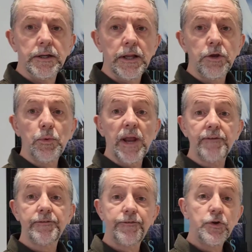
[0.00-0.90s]
Now you will
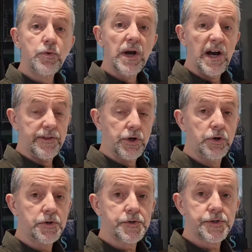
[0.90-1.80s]
have a few other
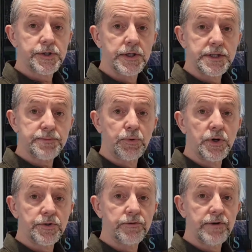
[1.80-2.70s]
costs at this
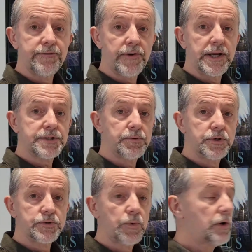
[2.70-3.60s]
point on the refinance
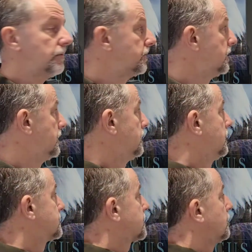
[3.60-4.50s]
point as well.
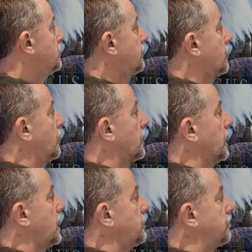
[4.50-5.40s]
So you've got
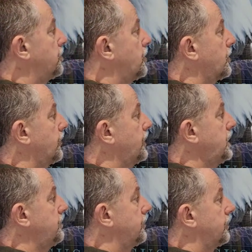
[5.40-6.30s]
a broker
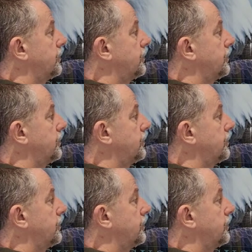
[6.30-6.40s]
fee,